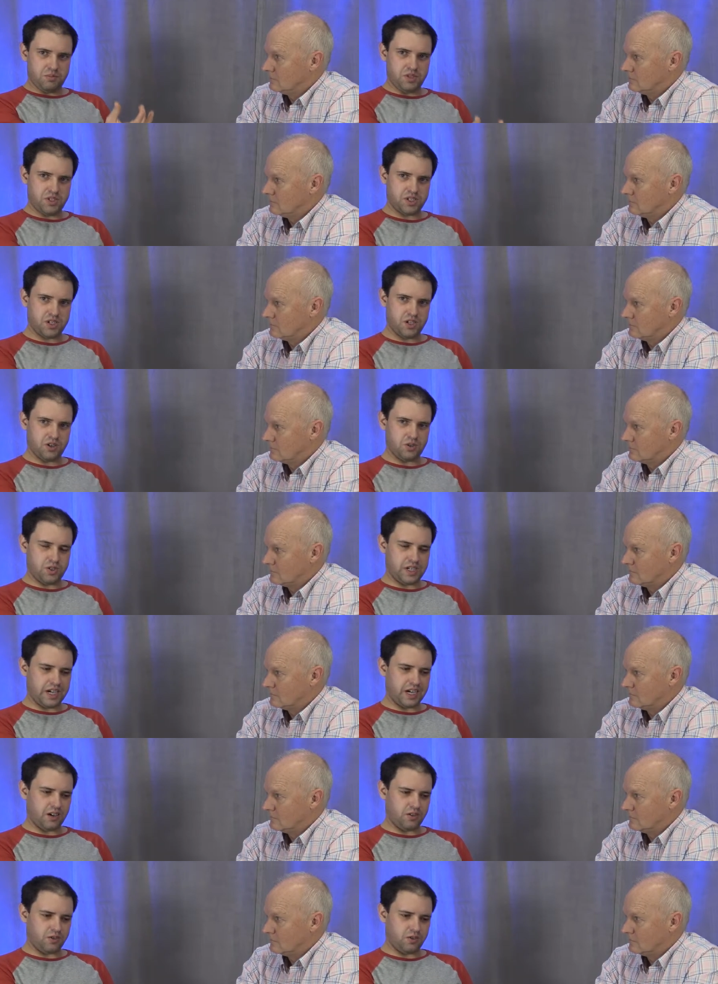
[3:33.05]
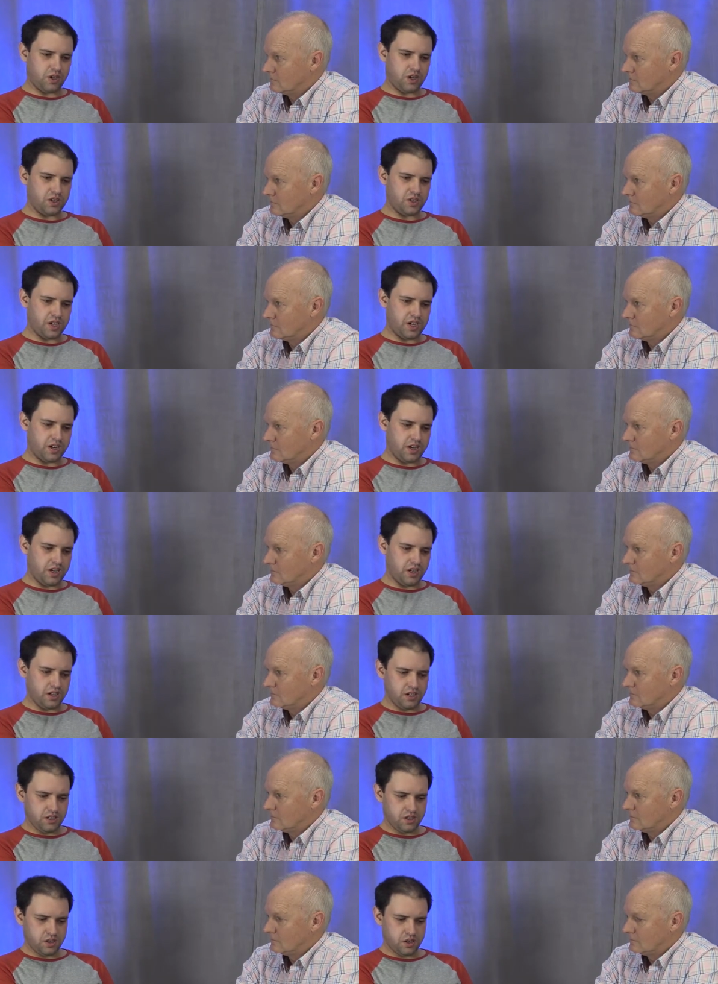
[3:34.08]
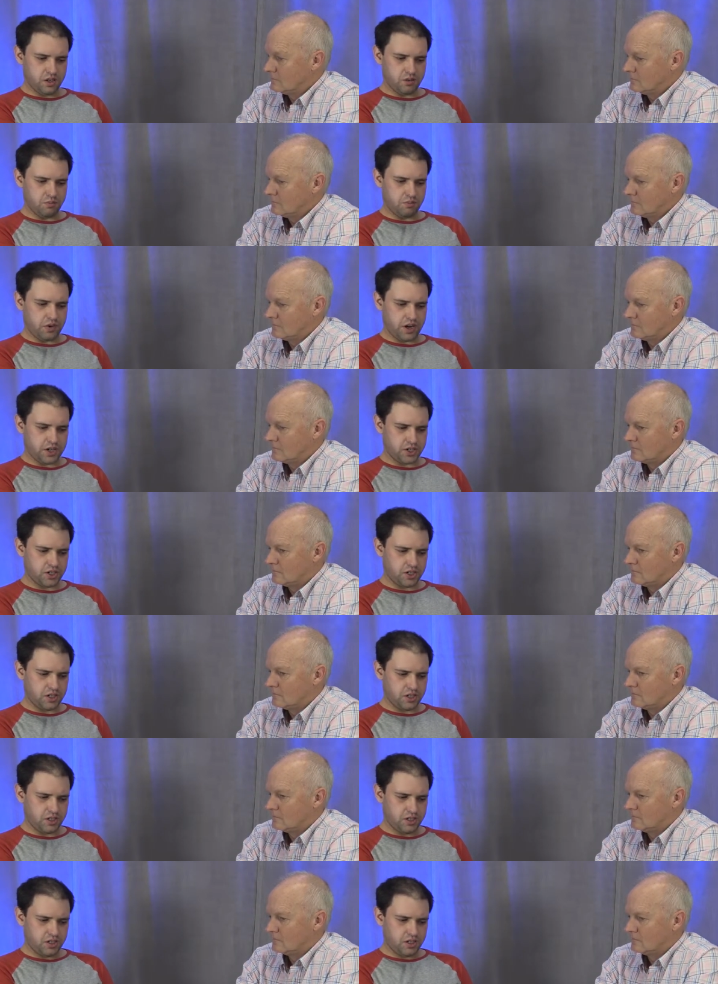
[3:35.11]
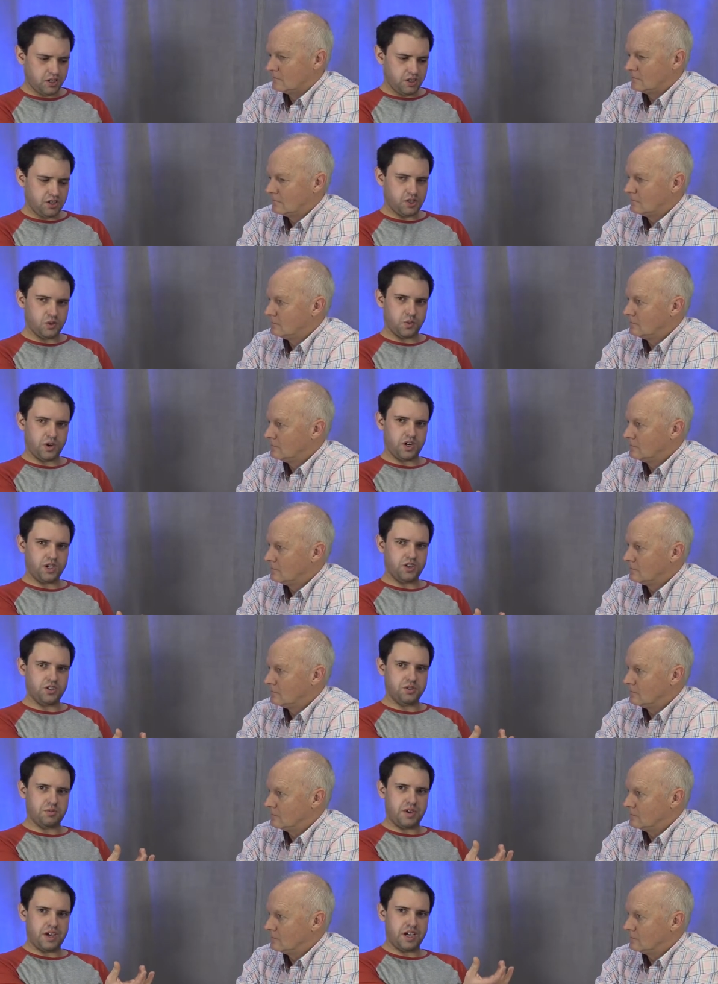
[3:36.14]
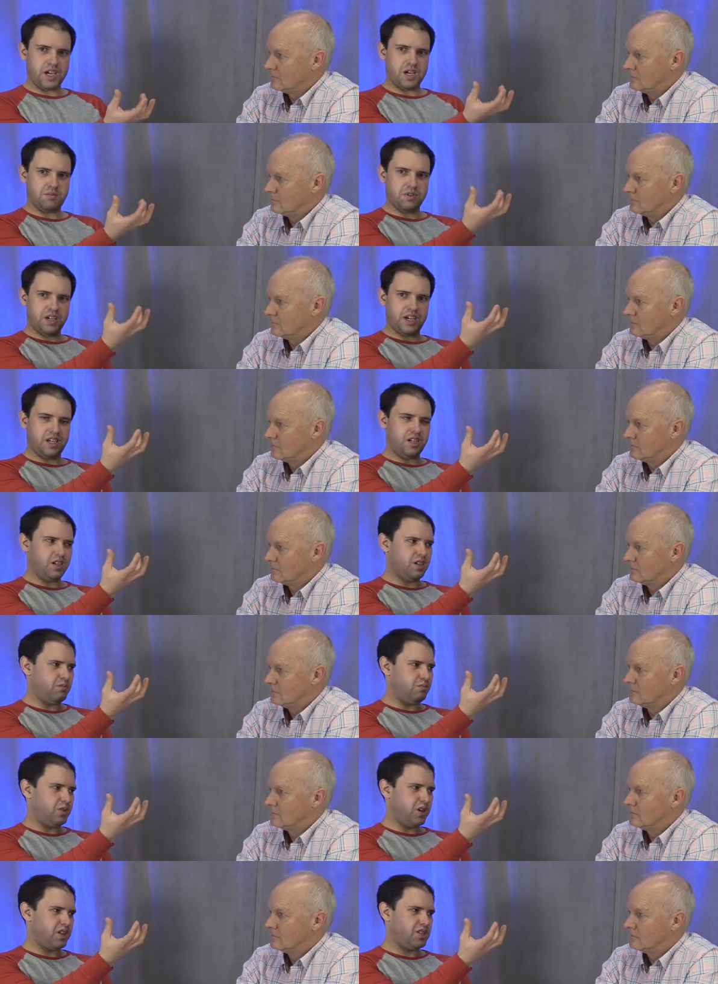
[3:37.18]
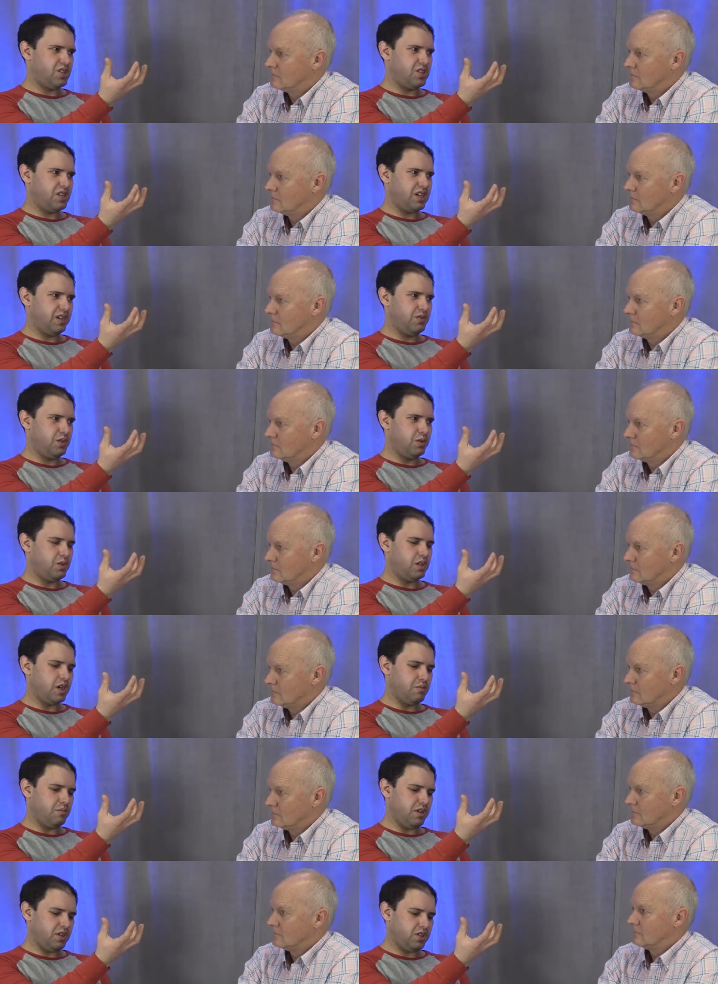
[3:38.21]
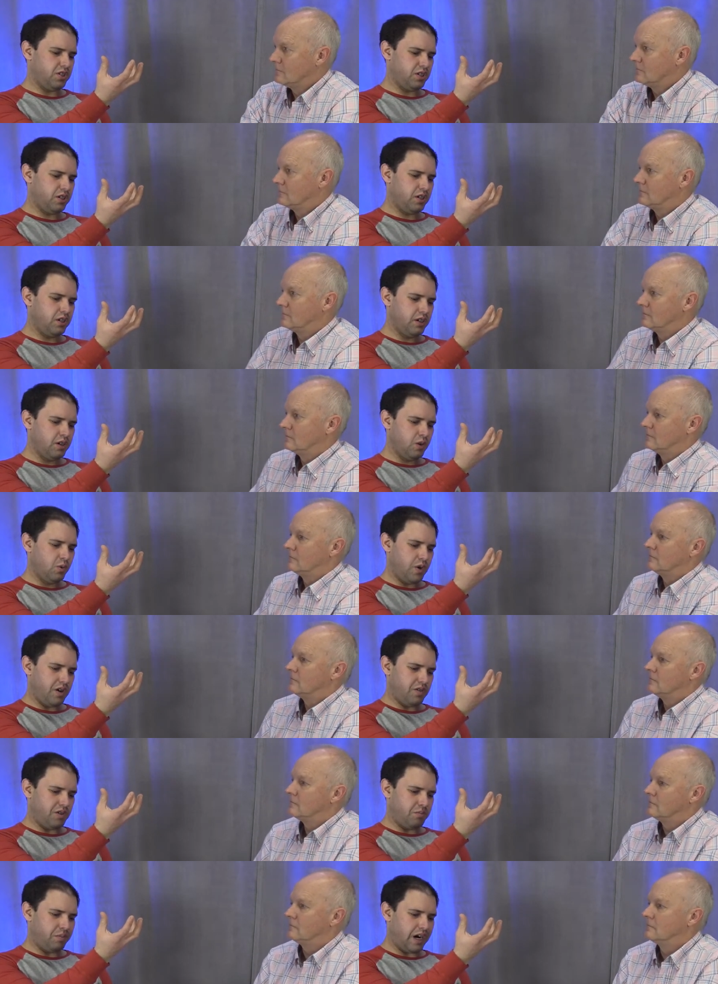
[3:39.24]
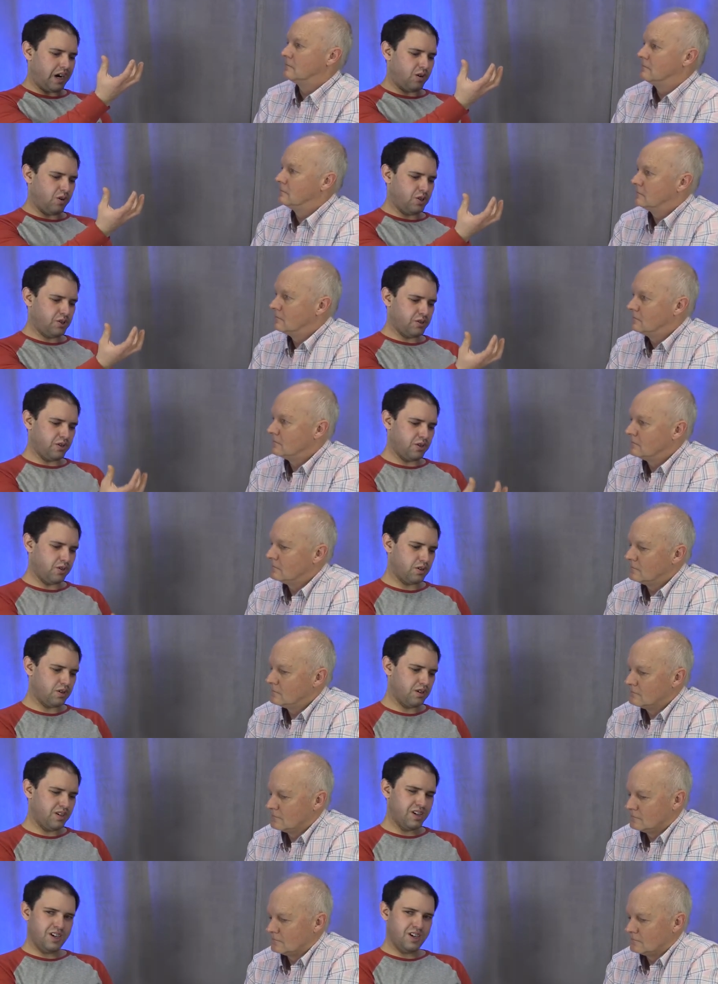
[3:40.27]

Speaker 1: uh, piston goes down, draws air in. Compression is where it goes back up again and compresses that fuel-air mixture. We have the power stroke